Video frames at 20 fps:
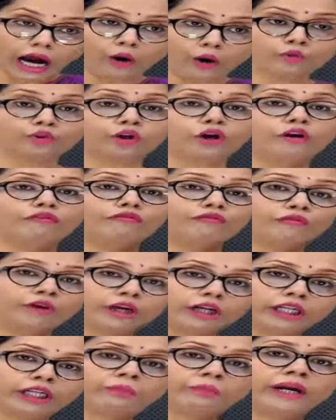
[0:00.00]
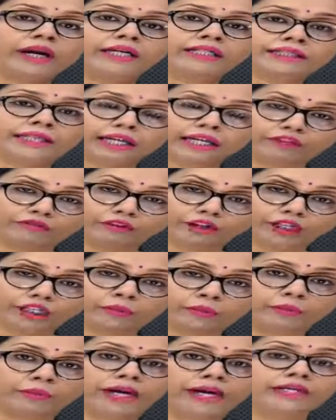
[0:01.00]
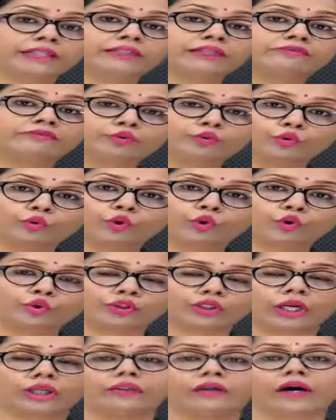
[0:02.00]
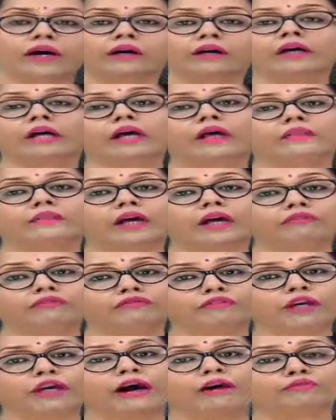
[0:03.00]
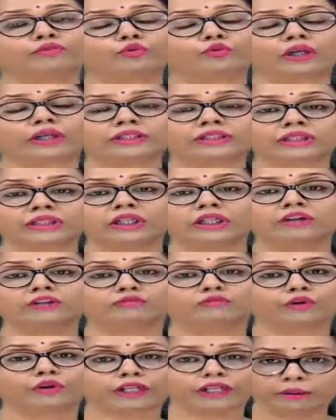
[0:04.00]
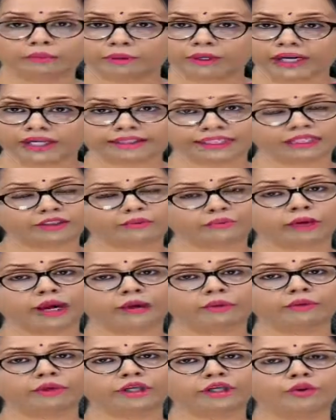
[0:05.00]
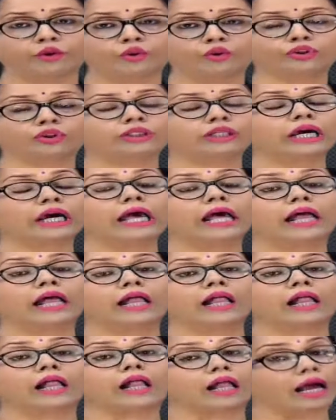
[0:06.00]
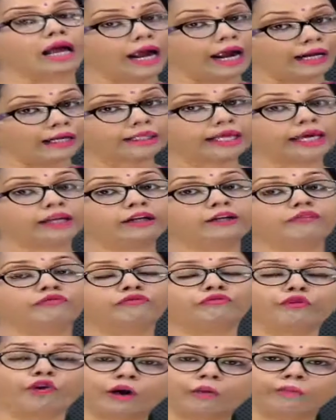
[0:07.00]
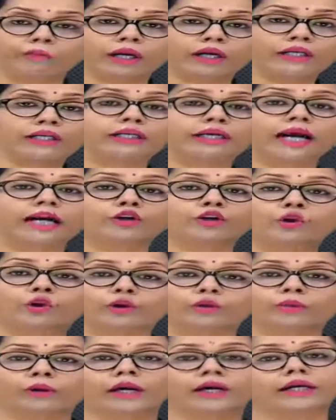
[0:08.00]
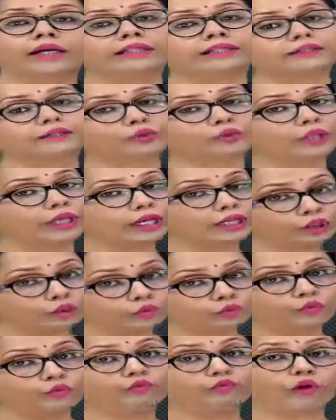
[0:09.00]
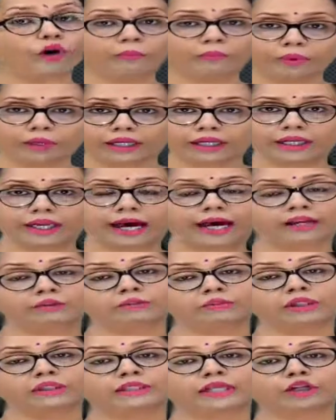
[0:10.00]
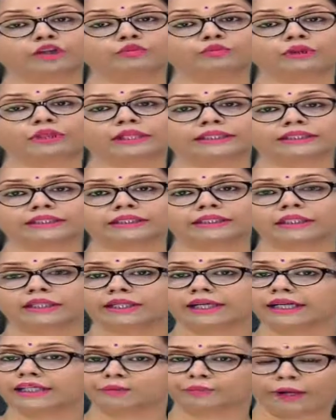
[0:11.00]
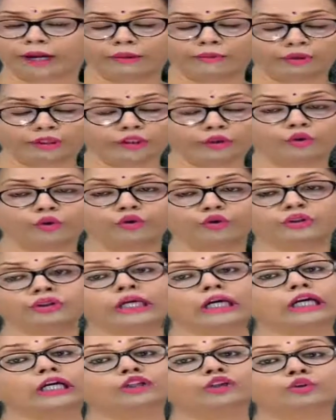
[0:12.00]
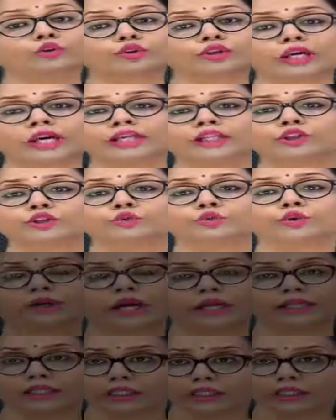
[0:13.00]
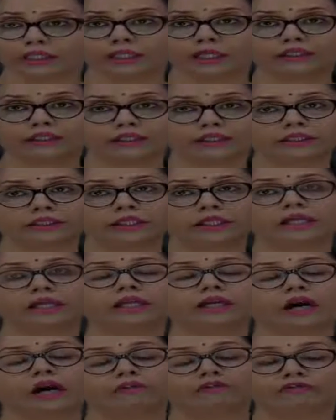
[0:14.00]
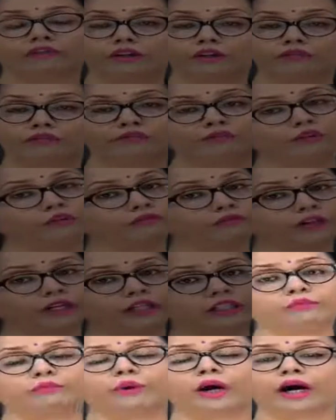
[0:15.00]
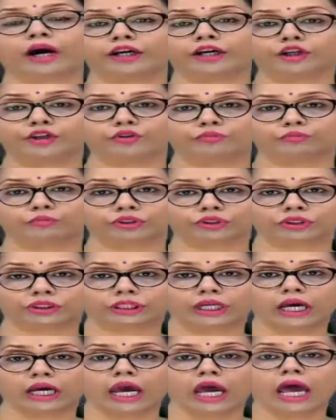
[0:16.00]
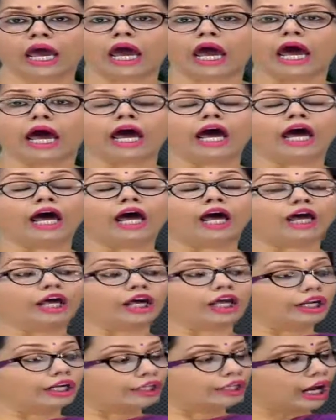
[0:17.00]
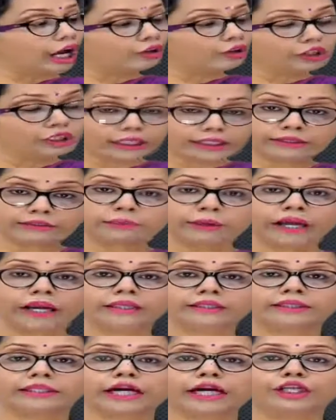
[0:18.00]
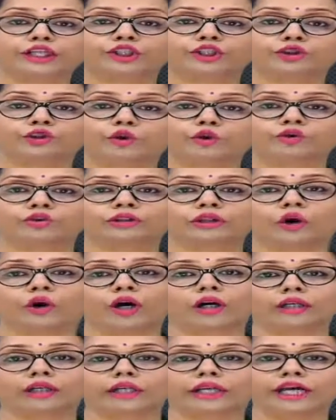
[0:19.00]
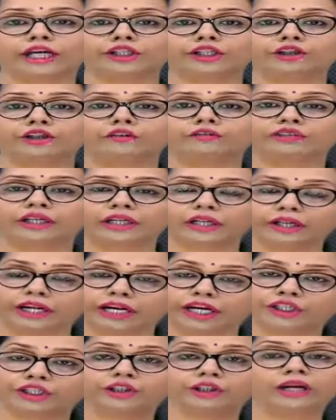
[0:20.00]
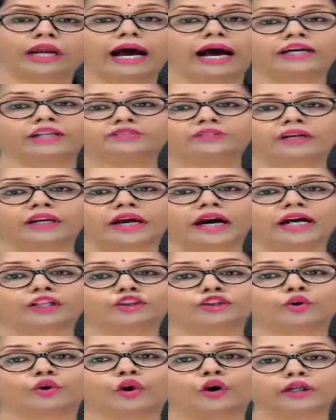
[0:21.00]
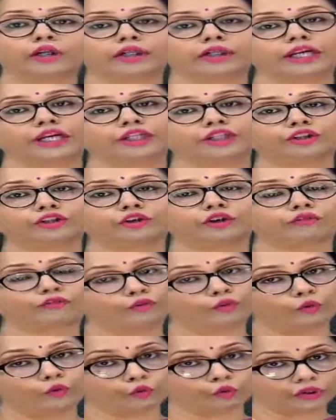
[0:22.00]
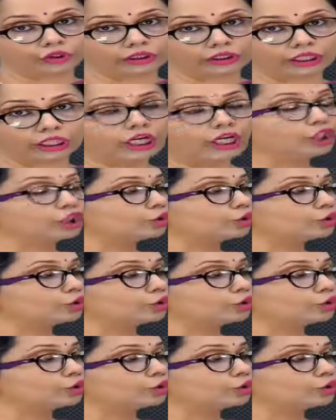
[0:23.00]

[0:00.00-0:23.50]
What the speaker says: out of vertebrates and invertebrates, if 2 hosts are there, then we have to consider vertebrates as primary host. and then warm-blooded and cold-blooded. So then two warm-blooded animals are to be considered as primary hosts. So these two criteria certainly are fulfilled by humans. Now this parasite shows alternation of generation as well as alternation of host.